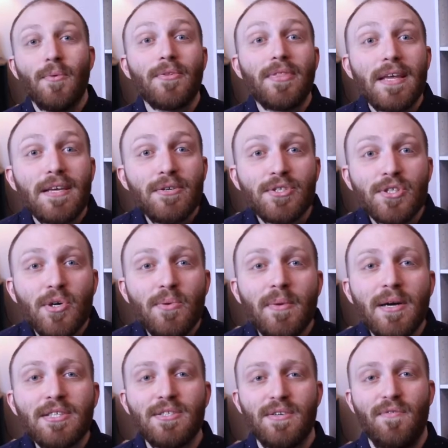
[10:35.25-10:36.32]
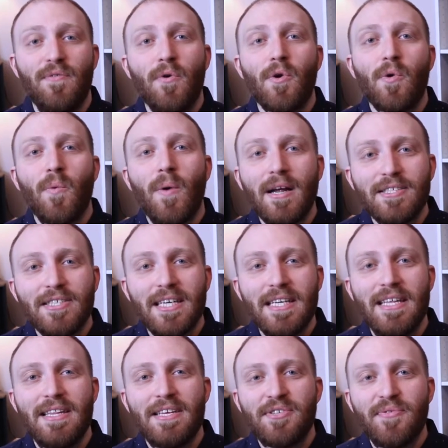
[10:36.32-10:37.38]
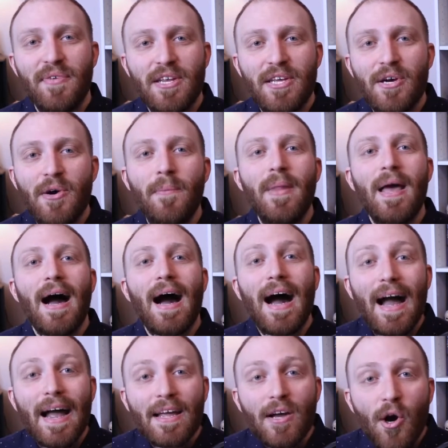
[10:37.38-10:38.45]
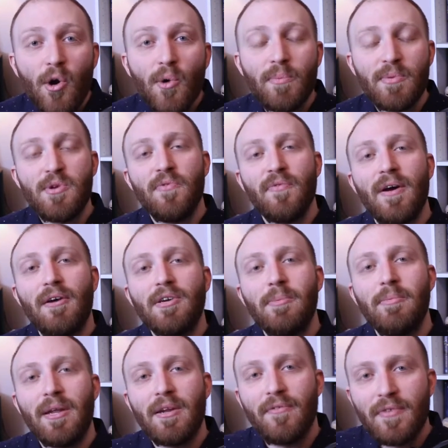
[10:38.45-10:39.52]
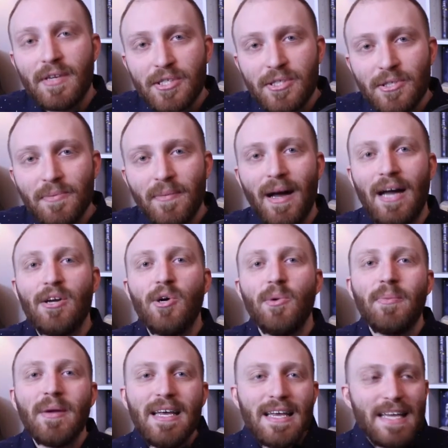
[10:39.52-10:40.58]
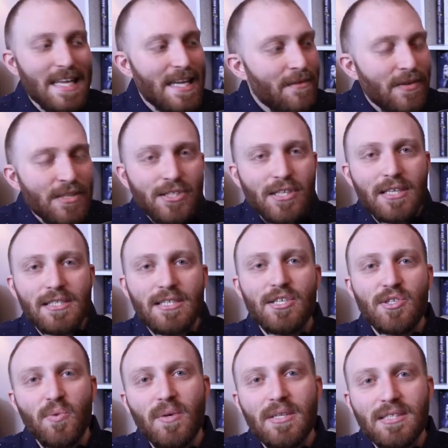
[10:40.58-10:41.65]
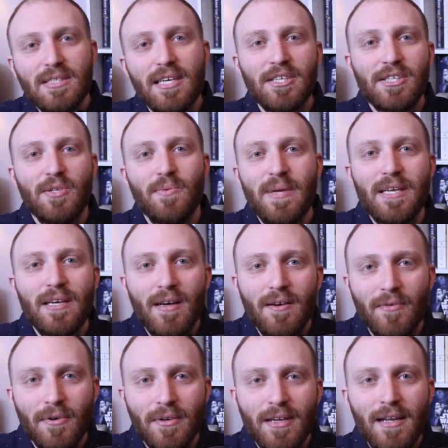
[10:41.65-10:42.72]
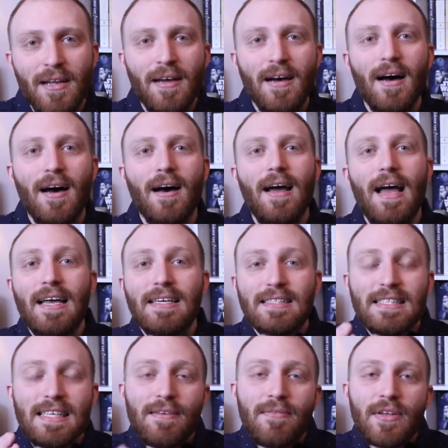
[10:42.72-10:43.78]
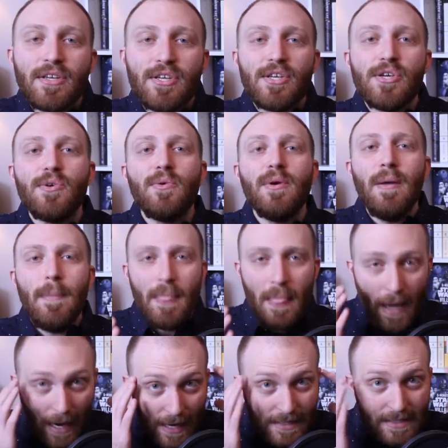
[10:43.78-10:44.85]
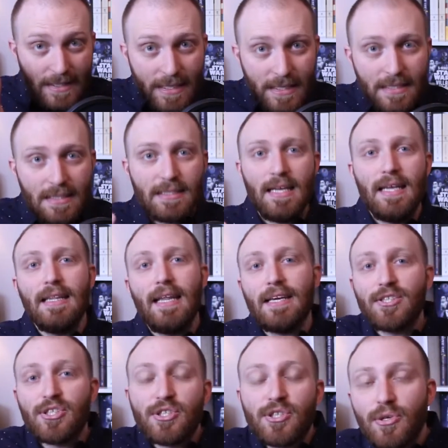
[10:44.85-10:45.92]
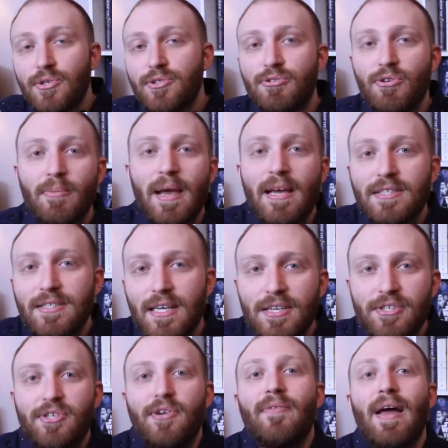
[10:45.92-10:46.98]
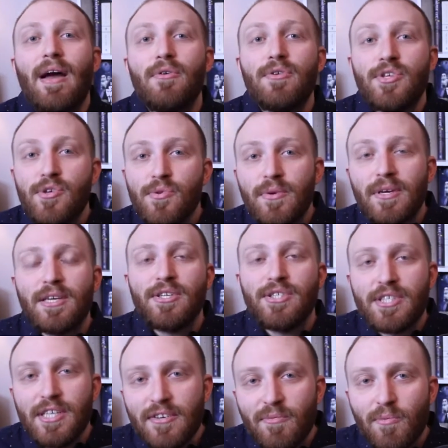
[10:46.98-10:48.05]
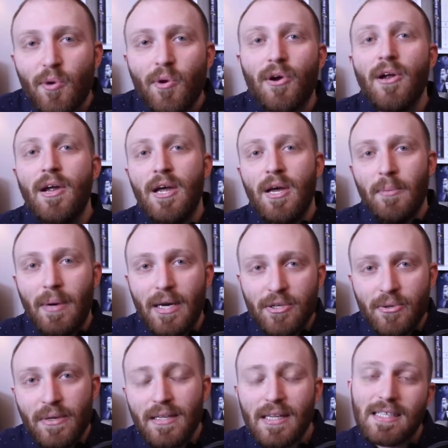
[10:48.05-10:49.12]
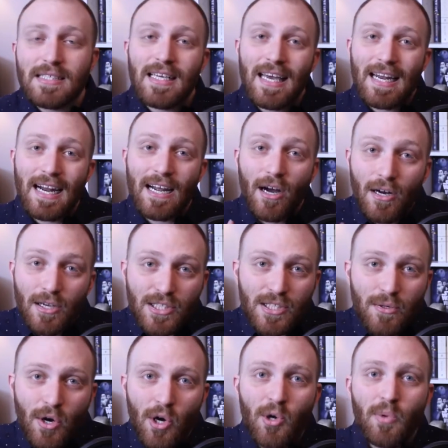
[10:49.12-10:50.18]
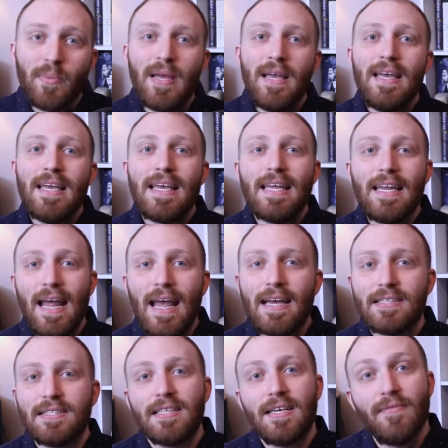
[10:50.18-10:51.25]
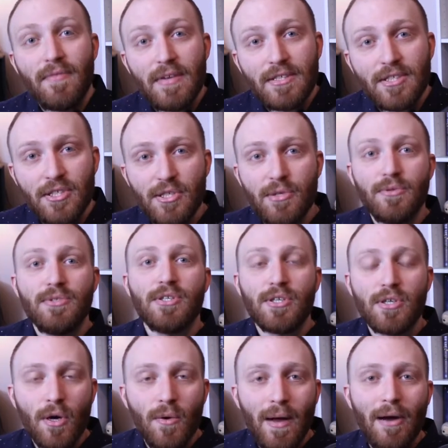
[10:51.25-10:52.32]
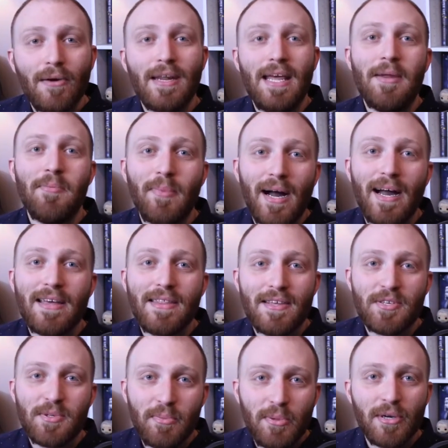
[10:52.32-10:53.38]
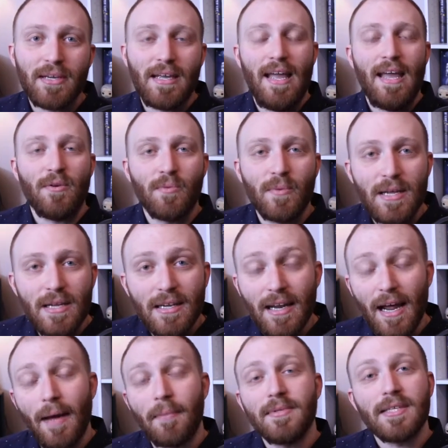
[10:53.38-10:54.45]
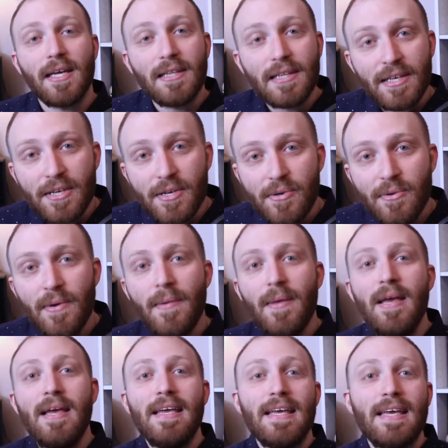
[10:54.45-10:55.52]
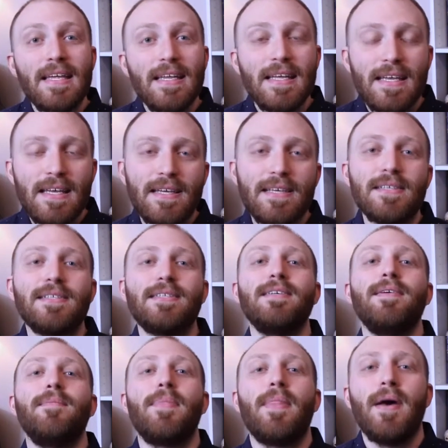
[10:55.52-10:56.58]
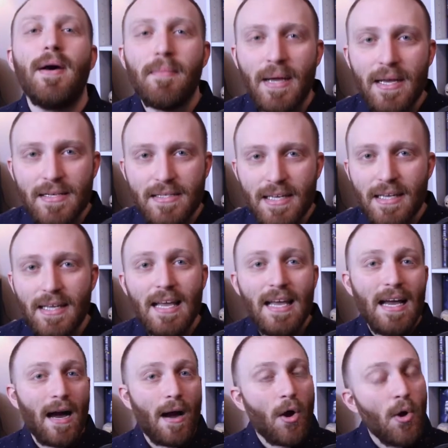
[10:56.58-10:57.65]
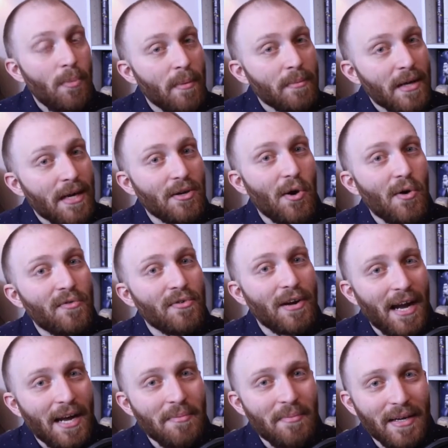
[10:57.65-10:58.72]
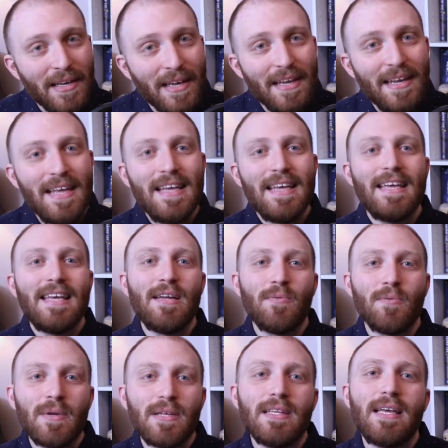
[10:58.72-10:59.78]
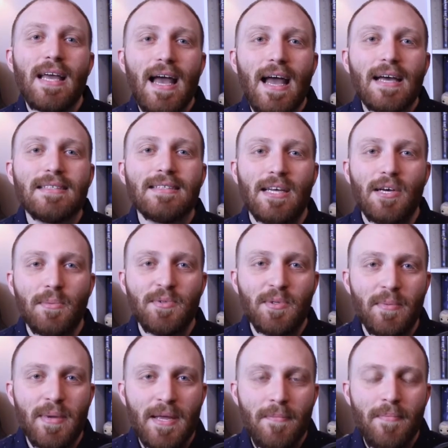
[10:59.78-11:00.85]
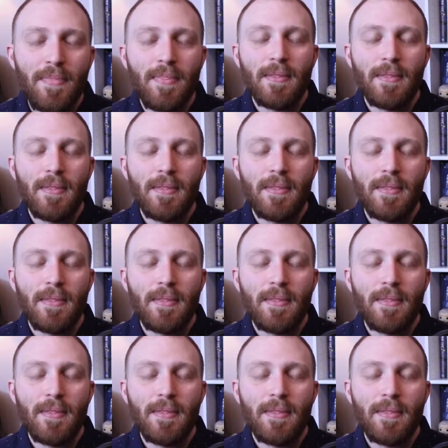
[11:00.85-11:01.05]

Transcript: Well, thank you so much for watching this video. I hope you found it beneficial. I hope even just this one section we covered has given you ideas and stirred your imagination of how you can achieve more by doing less. And I also hope it has convinced you to go out and buy this book and read it. I'm telling you, it is amazing. I hope I'm not overhyping it. It really has helped me.